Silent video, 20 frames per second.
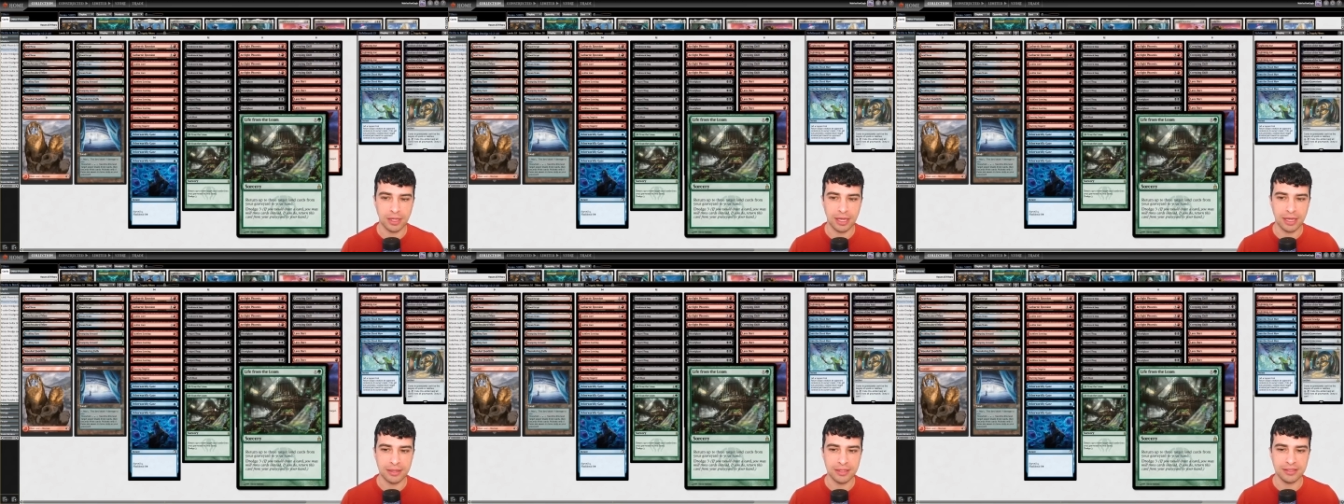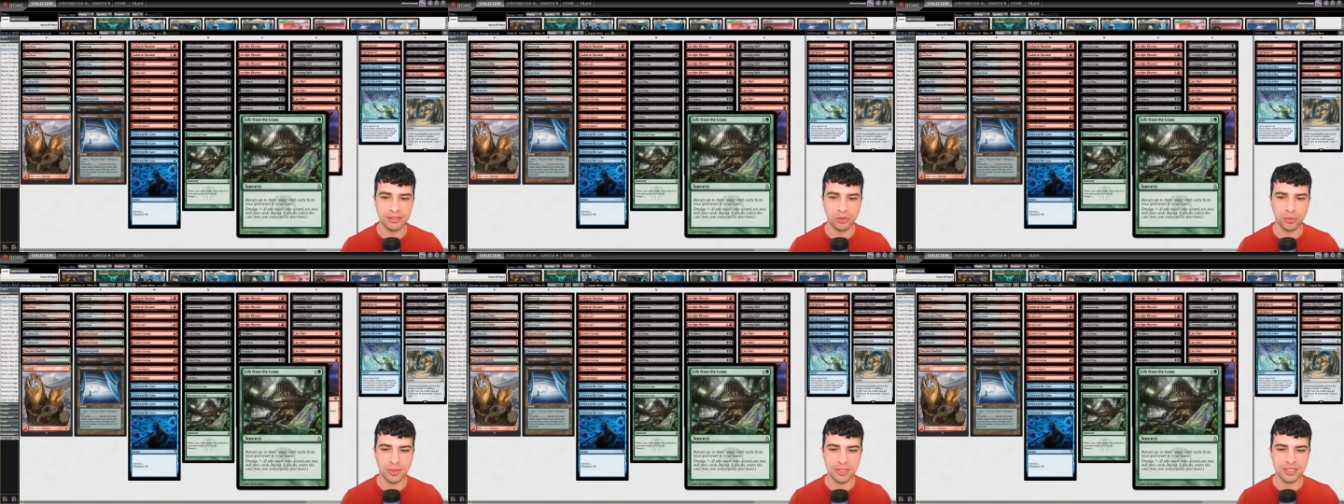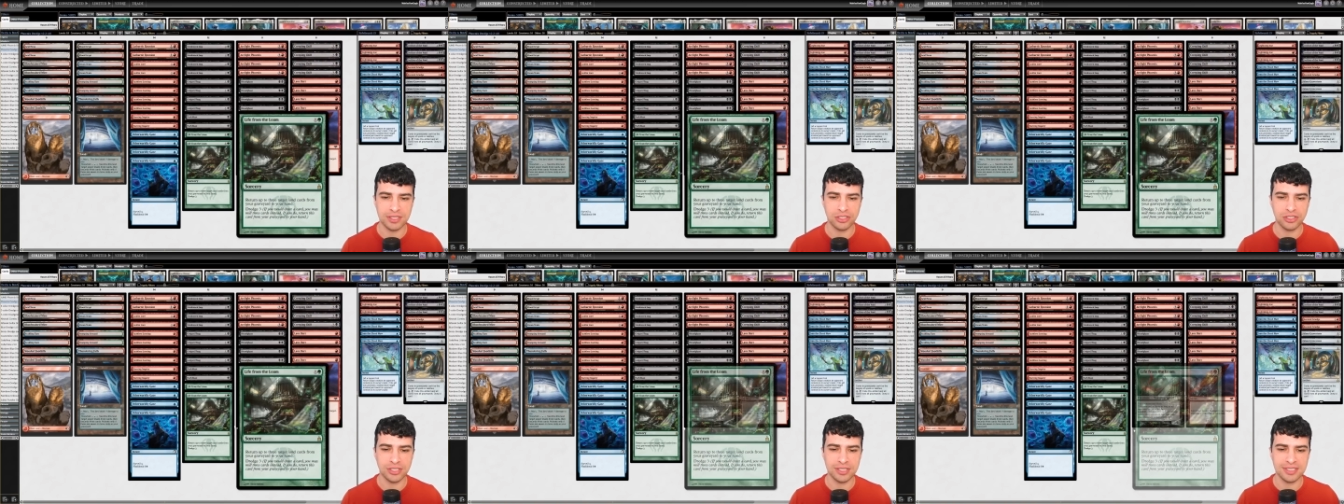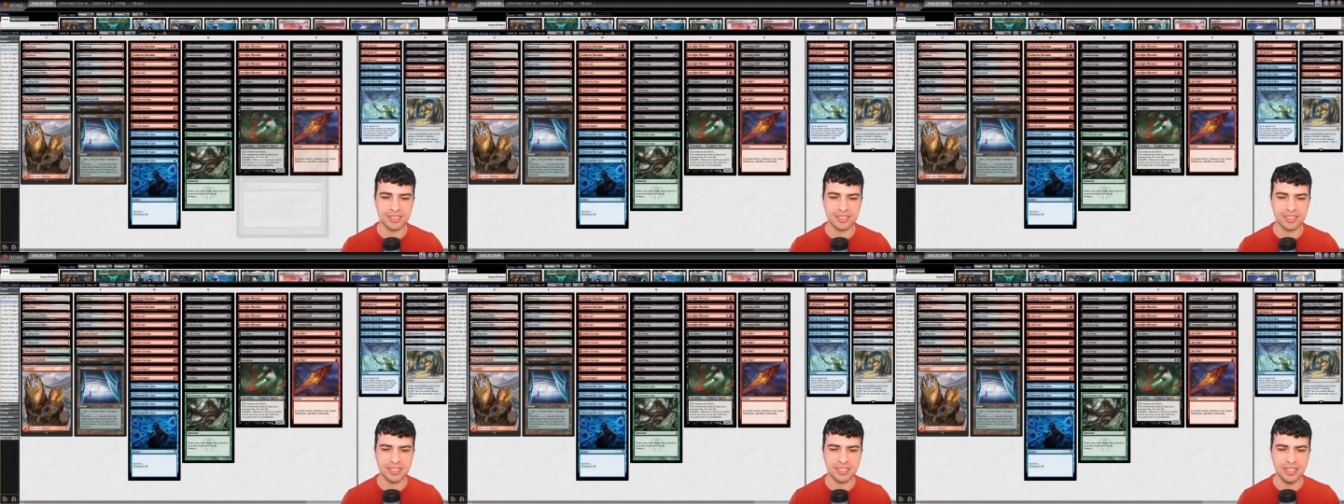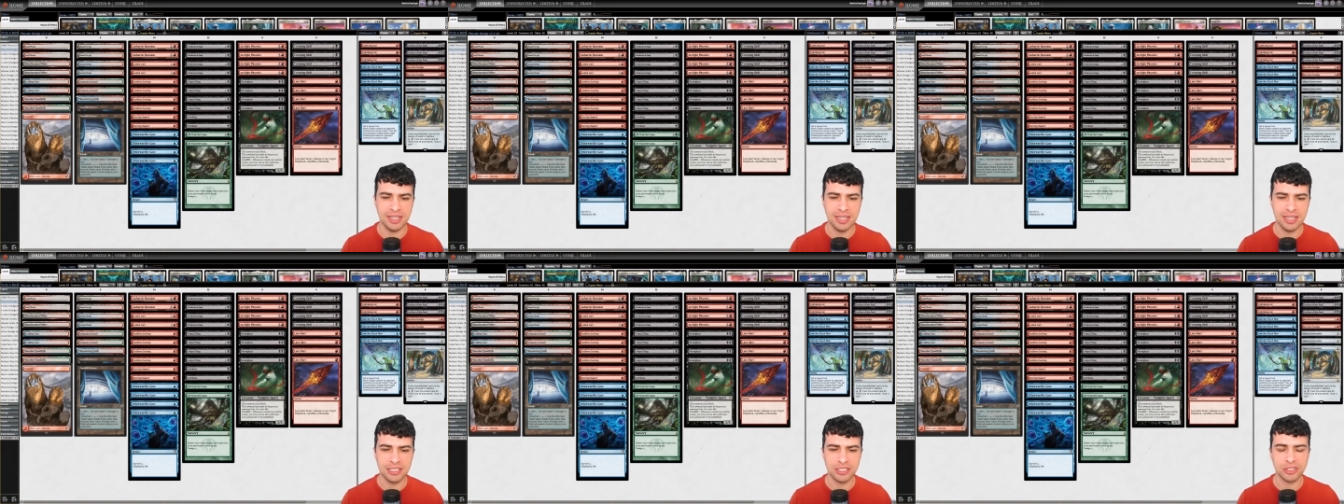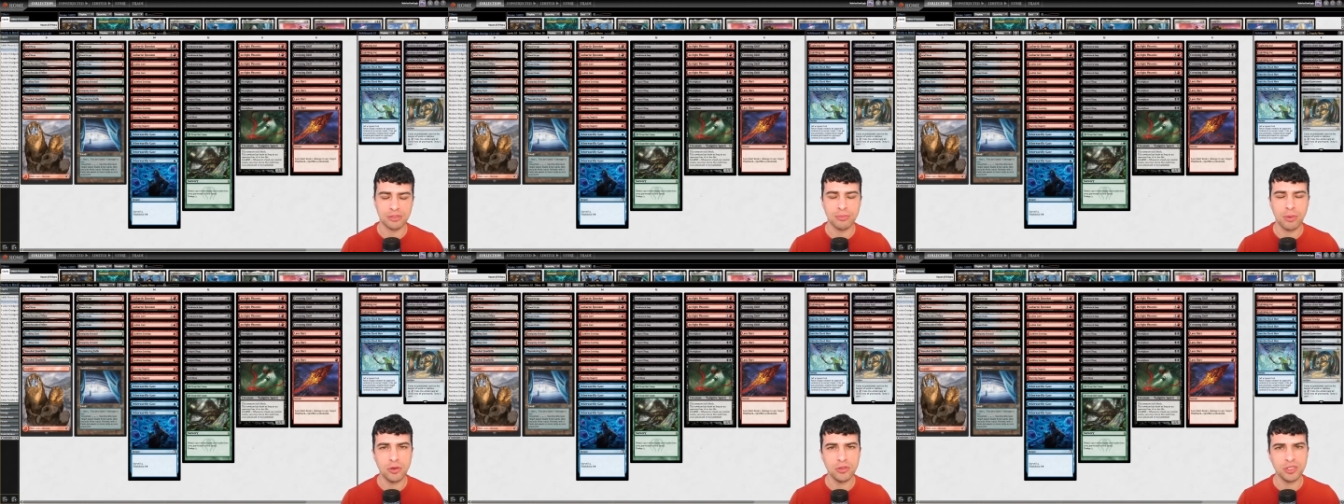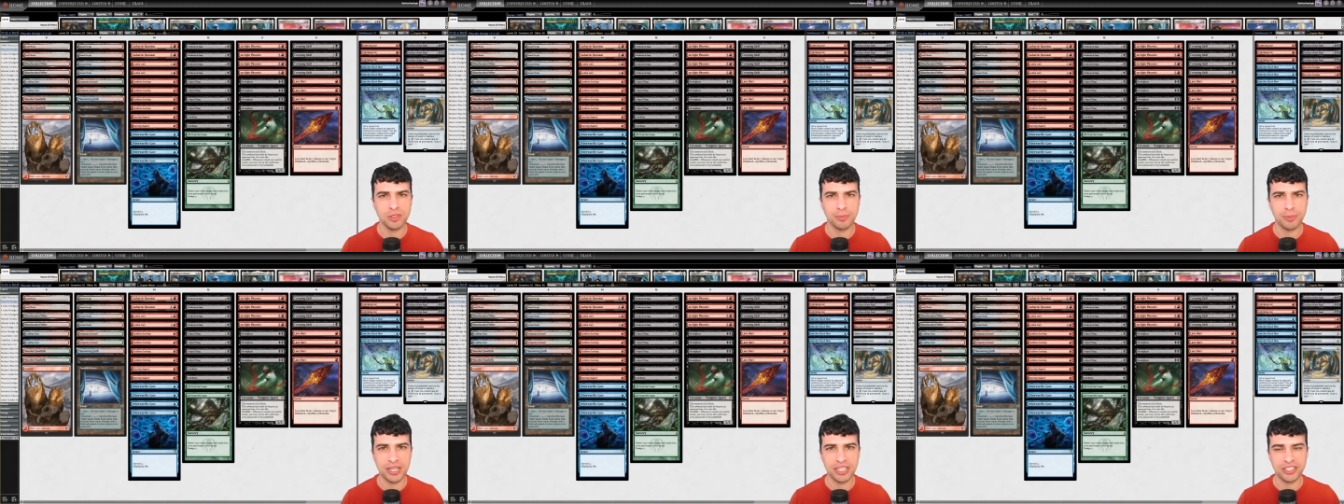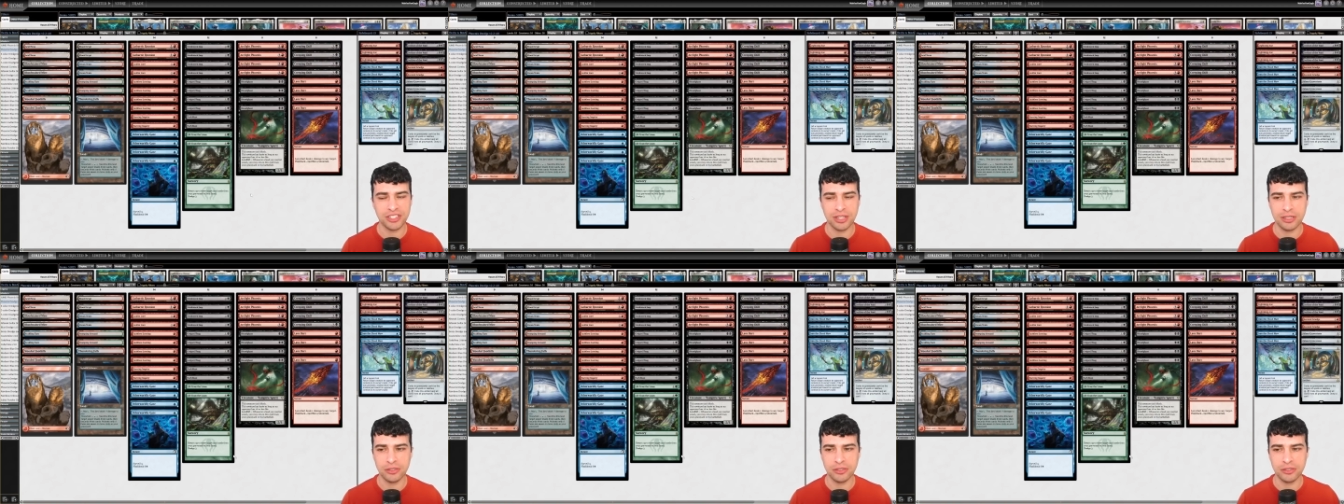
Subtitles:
And this was just a small splash,